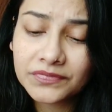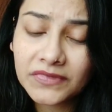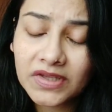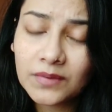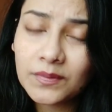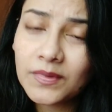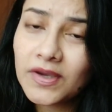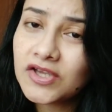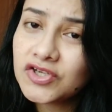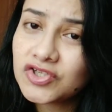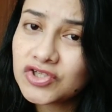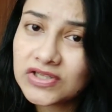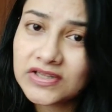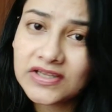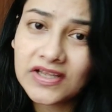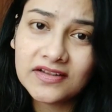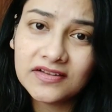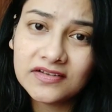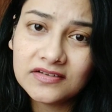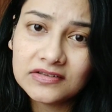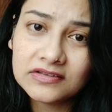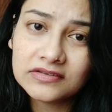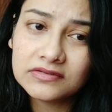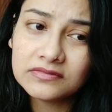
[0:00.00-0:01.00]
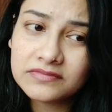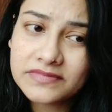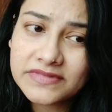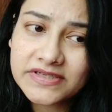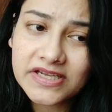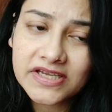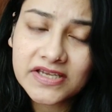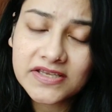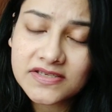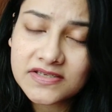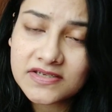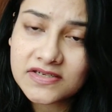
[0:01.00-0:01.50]
imagine that the
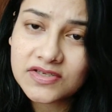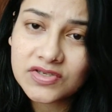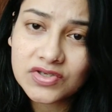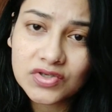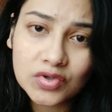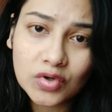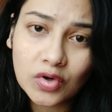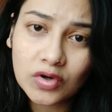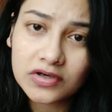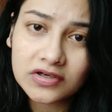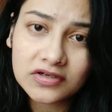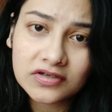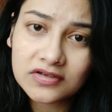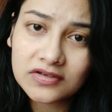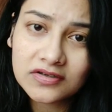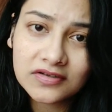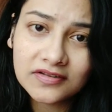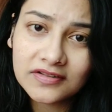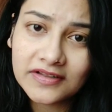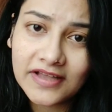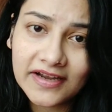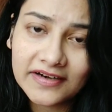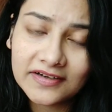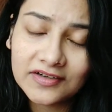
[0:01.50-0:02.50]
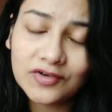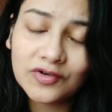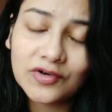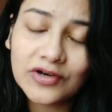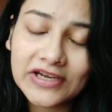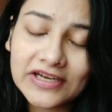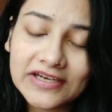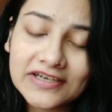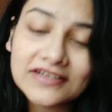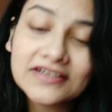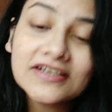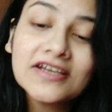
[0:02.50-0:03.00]
taste is not that
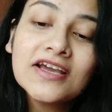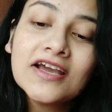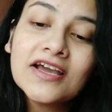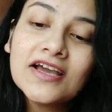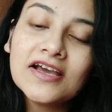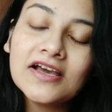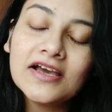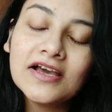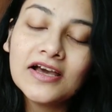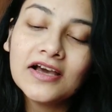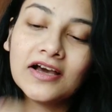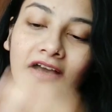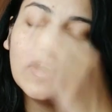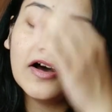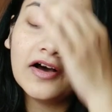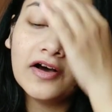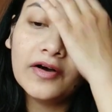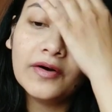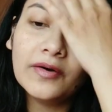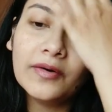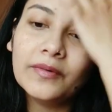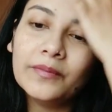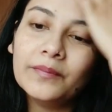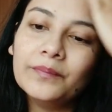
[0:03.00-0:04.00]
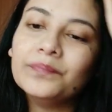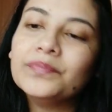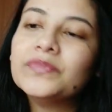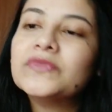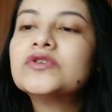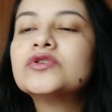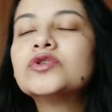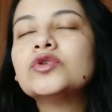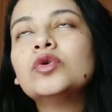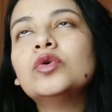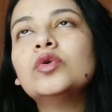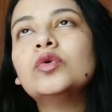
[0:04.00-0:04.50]
great.
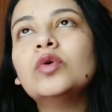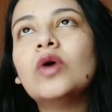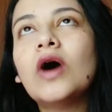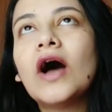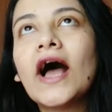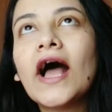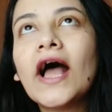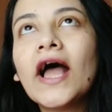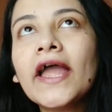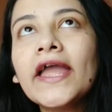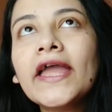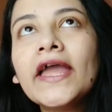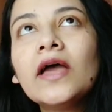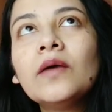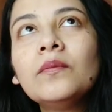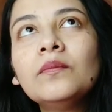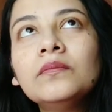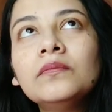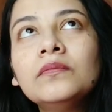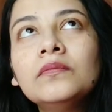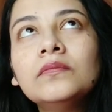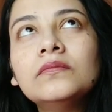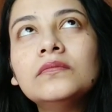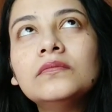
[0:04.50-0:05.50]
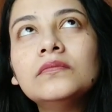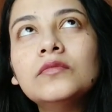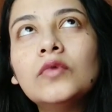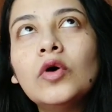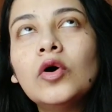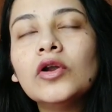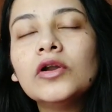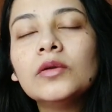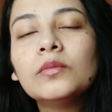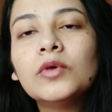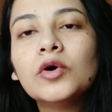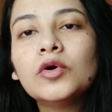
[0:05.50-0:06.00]
So I am
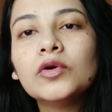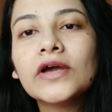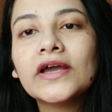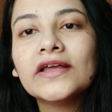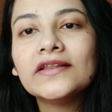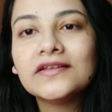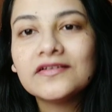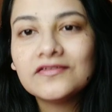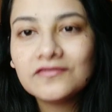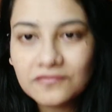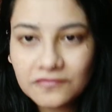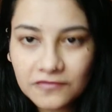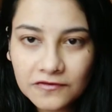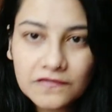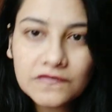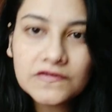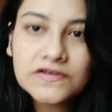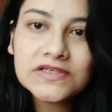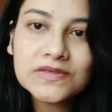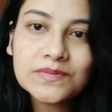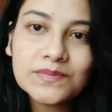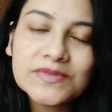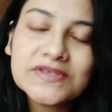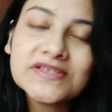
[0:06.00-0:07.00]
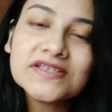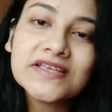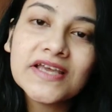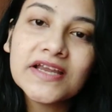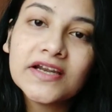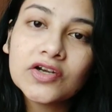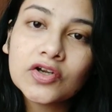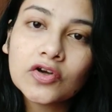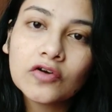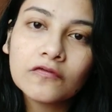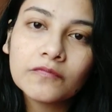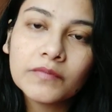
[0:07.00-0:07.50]
on about, I think,
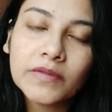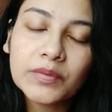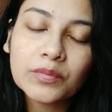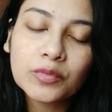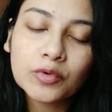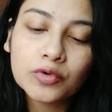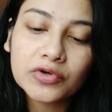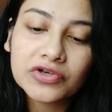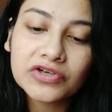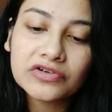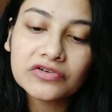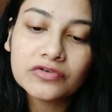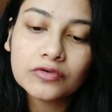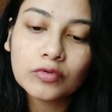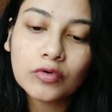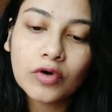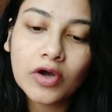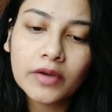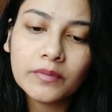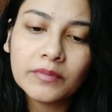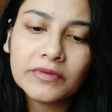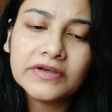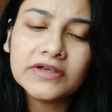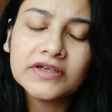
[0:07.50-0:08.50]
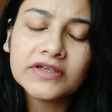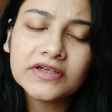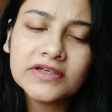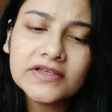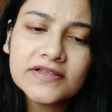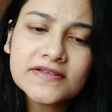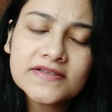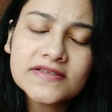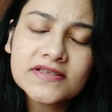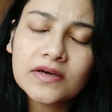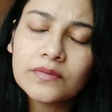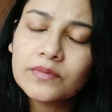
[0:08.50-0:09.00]
50% of my protein requirement.
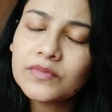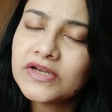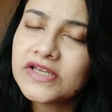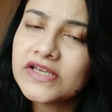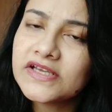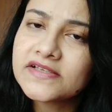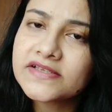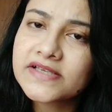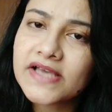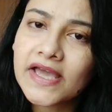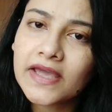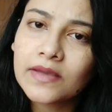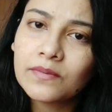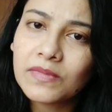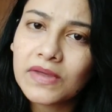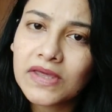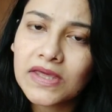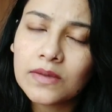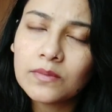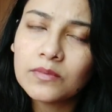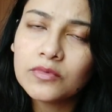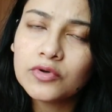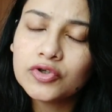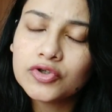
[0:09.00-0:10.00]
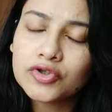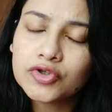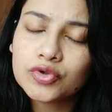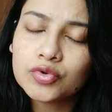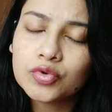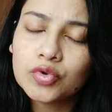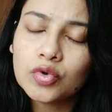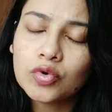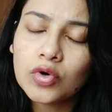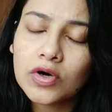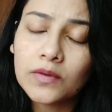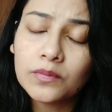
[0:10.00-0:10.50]
In some days I am able to
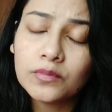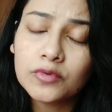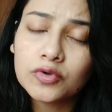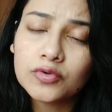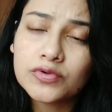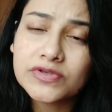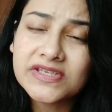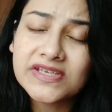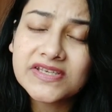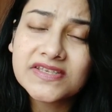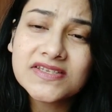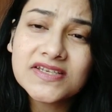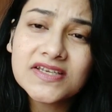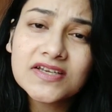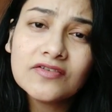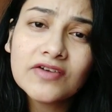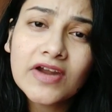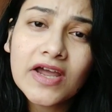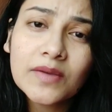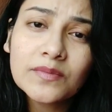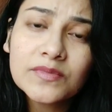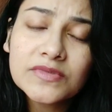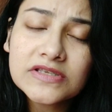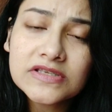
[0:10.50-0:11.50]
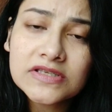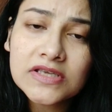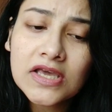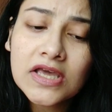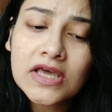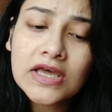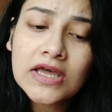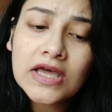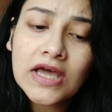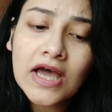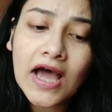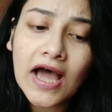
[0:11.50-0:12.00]
go up to 60 grams.
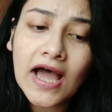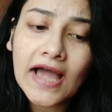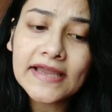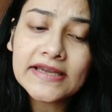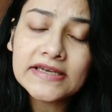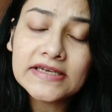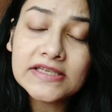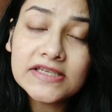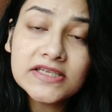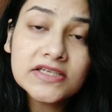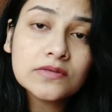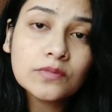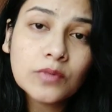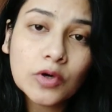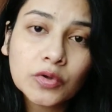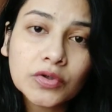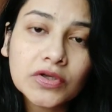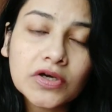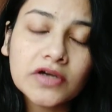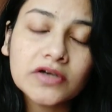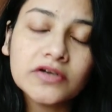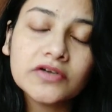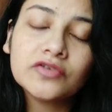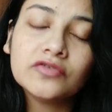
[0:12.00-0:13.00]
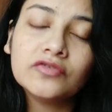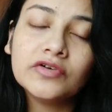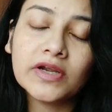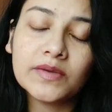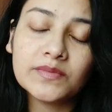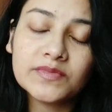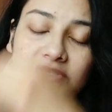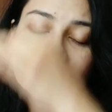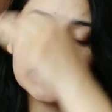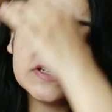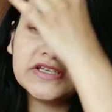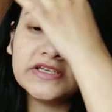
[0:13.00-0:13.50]
I need about 100
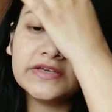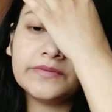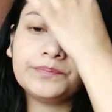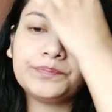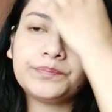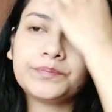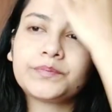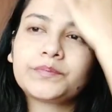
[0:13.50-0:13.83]
grams a day.